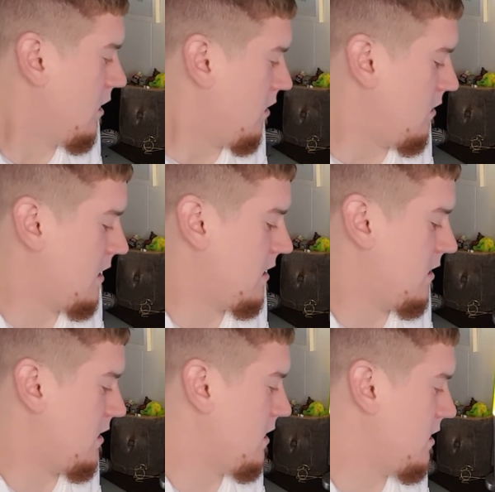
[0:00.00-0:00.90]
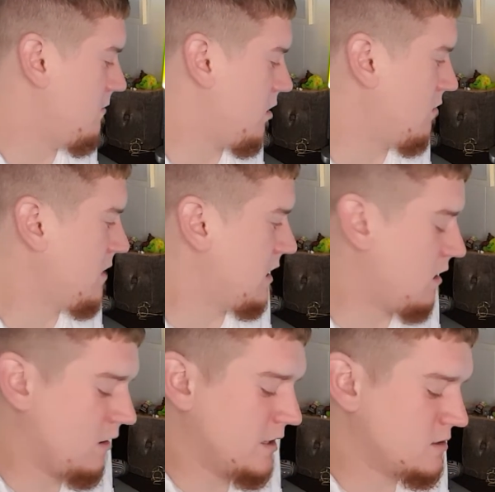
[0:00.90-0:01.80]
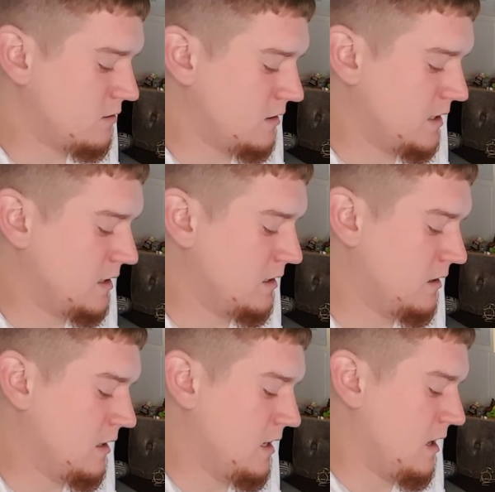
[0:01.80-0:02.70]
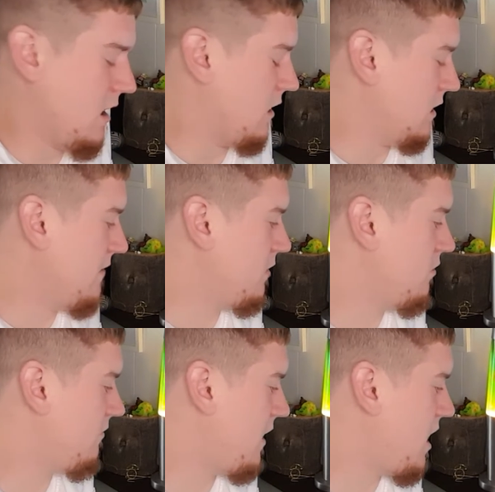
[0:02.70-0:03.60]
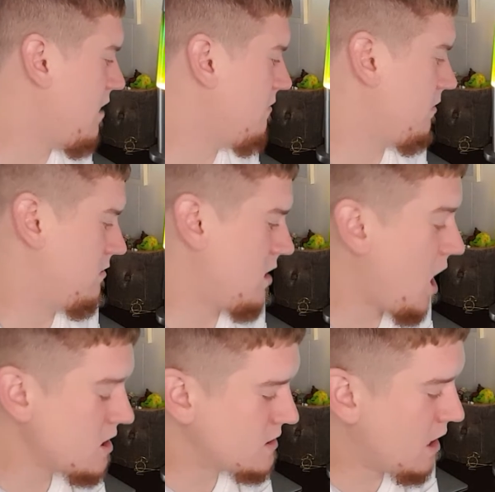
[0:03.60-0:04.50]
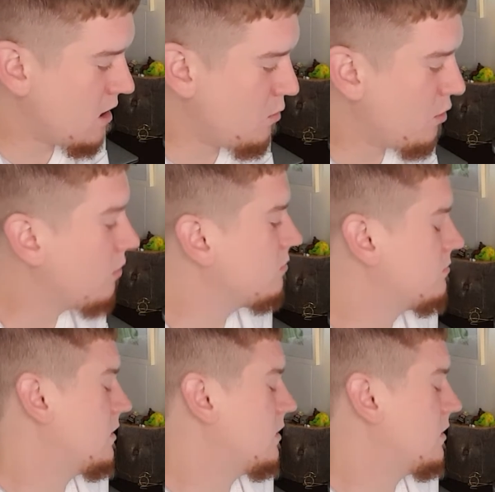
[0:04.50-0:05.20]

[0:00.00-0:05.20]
Alright, I am on my login screen, 11:05, not terrible,